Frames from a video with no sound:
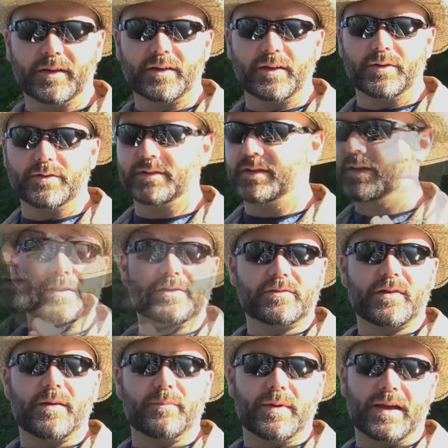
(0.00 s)
the coast. These
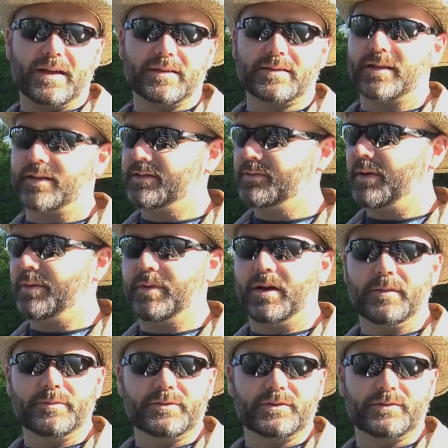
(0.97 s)
striped bass, they swim
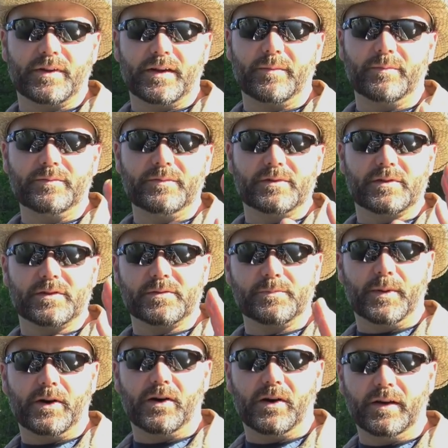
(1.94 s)
upstream to
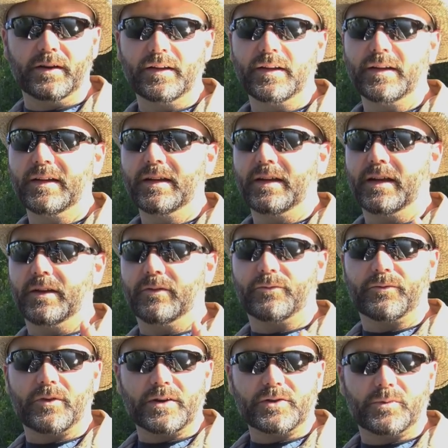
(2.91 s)
spawn in
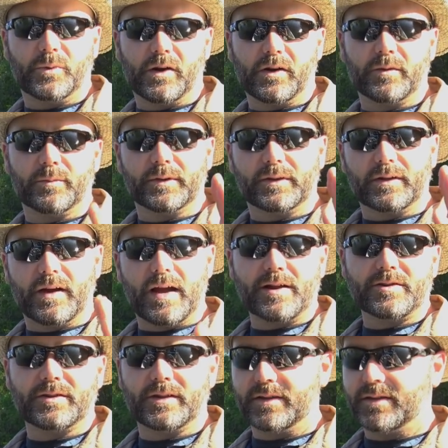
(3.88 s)
freshwater, but they're
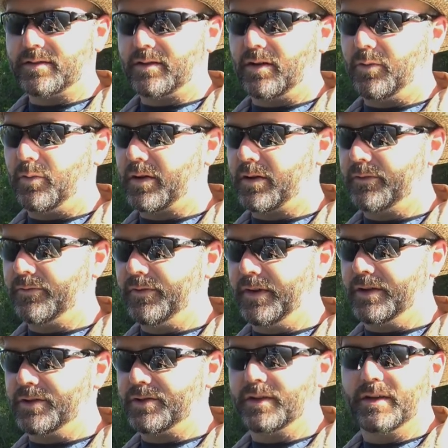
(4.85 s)
actually a saltwater
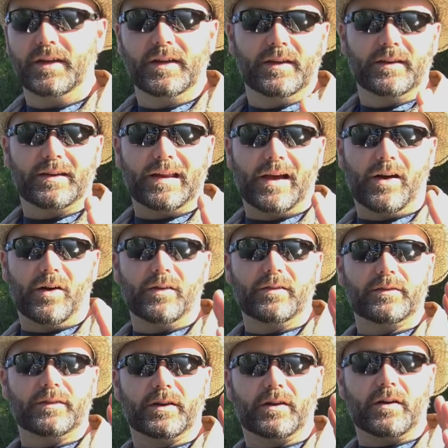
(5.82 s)
fish. Now,
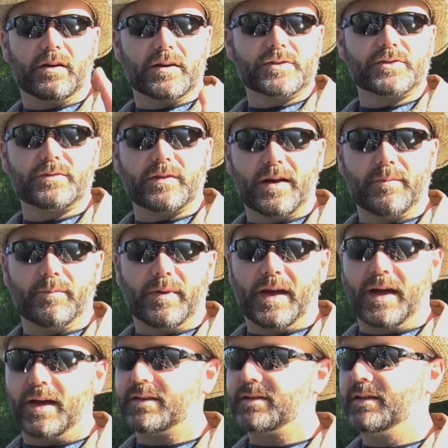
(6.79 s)
there are striped
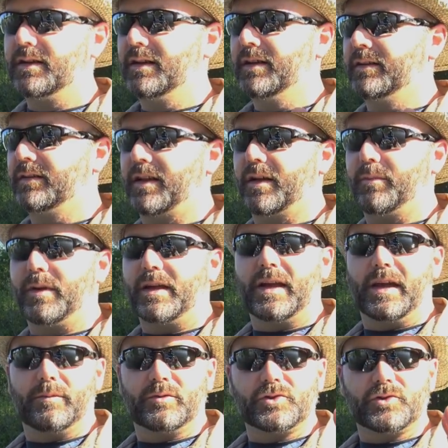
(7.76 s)
bass that
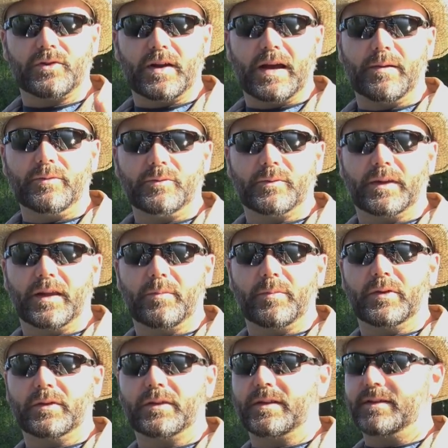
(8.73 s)
became trapped when they
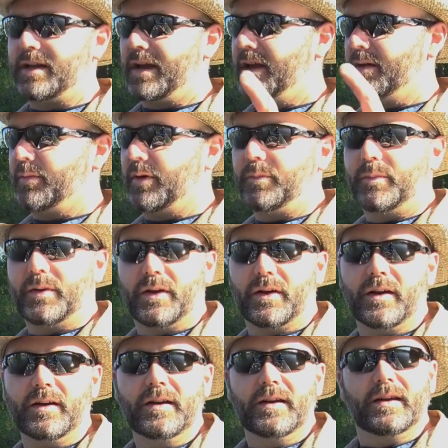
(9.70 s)
built a dam up
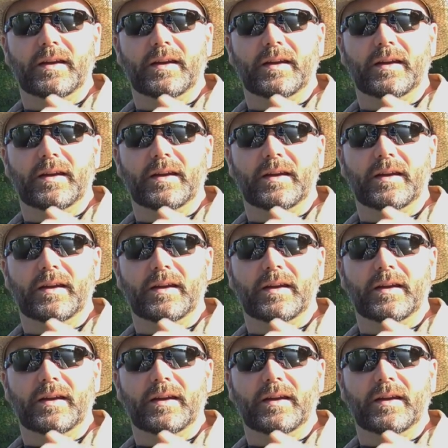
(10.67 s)
here,